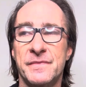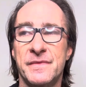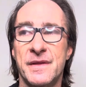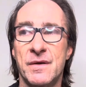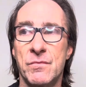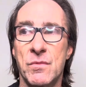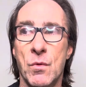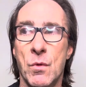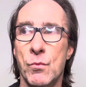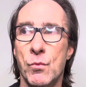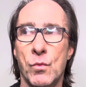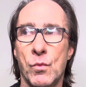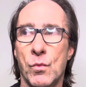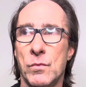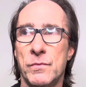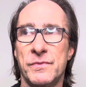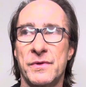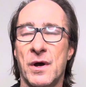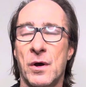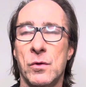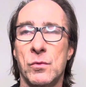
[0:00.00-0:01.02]
Then we won't,
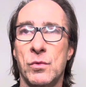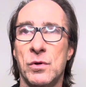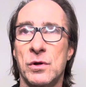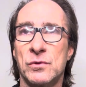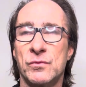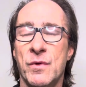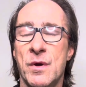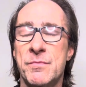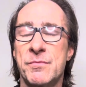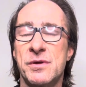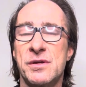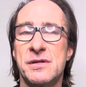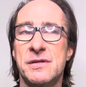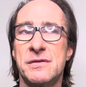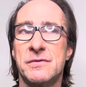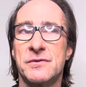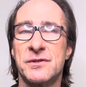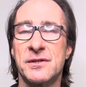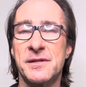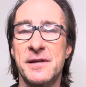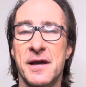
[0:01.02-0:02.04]
the whole world won't be
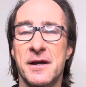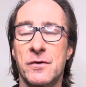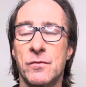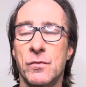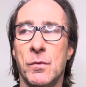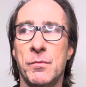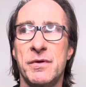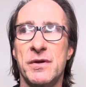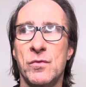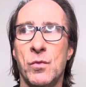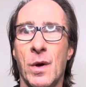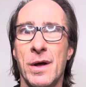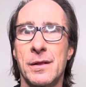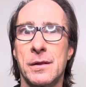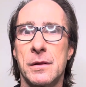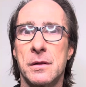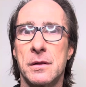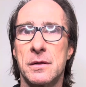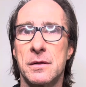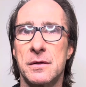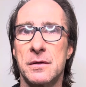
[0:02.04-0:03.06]
celiac, we'll be
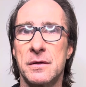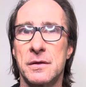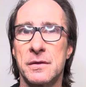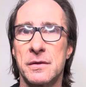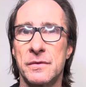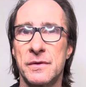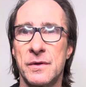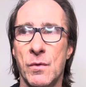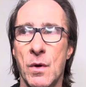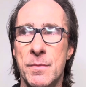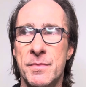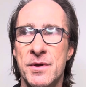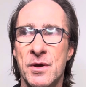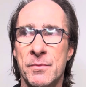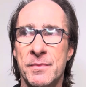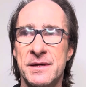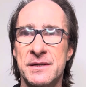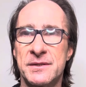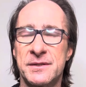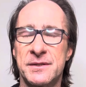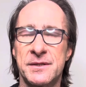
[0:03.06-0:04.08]
well. There won't be
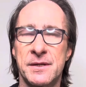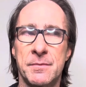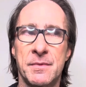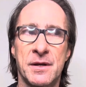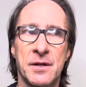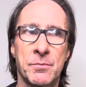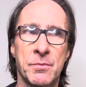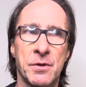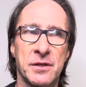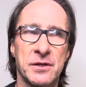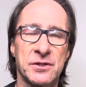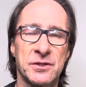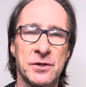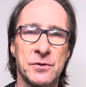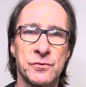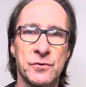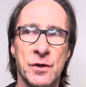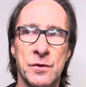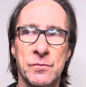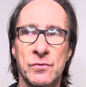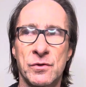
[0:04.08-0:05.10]
obesity, metabolic
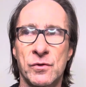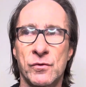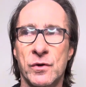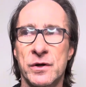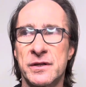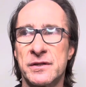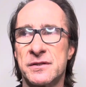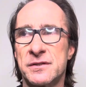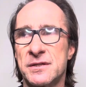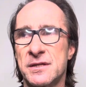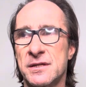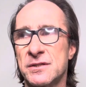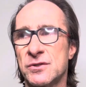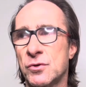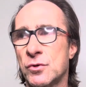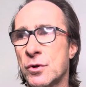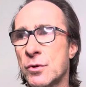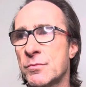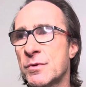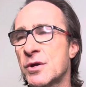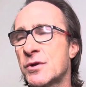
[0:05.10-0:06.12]
syndrome, chronic disease,
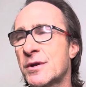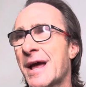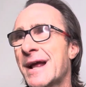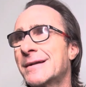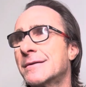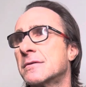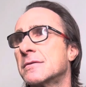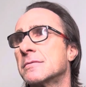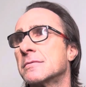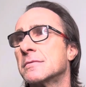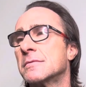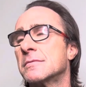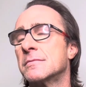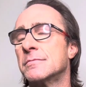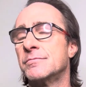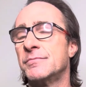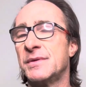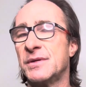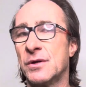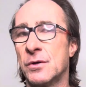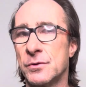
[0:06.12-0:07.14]
autoimmune, and
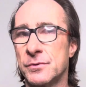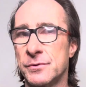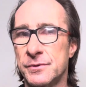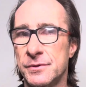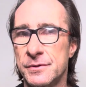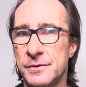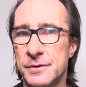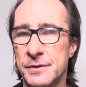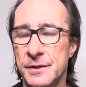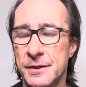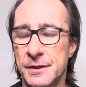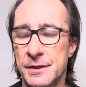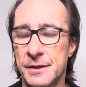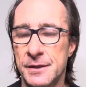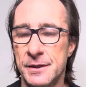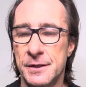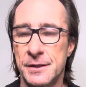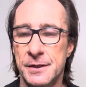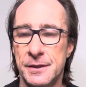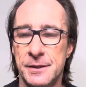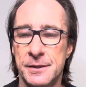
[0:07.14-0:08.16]
beyond.
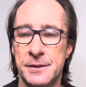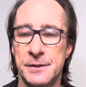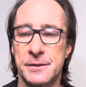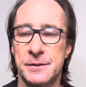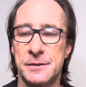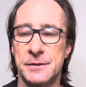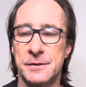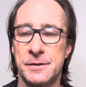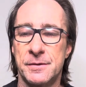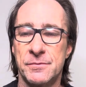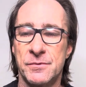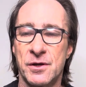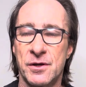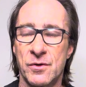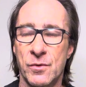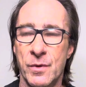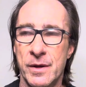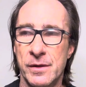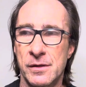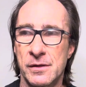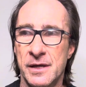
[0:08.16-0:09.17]
I'm not
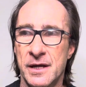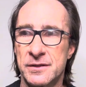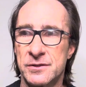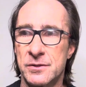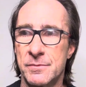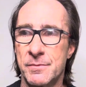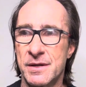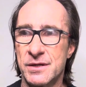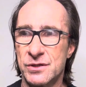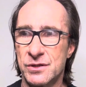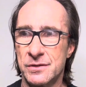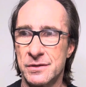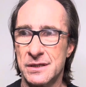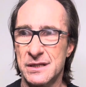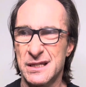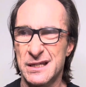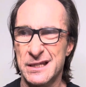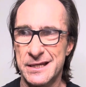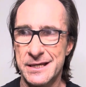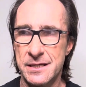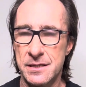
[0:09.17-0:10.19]
allowed to mention the
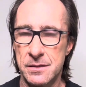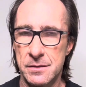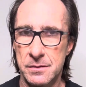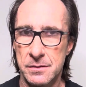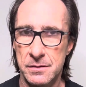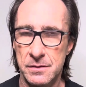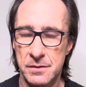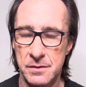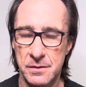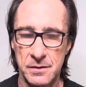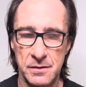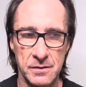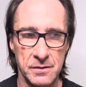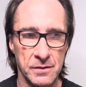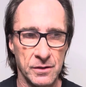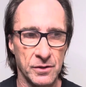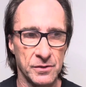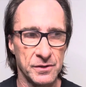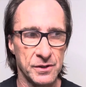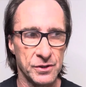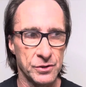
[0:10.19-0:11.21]
C
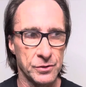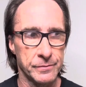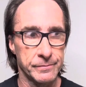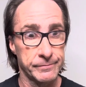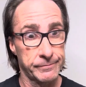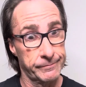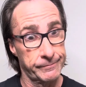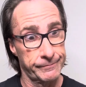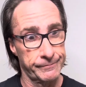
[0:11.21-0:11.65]
condition.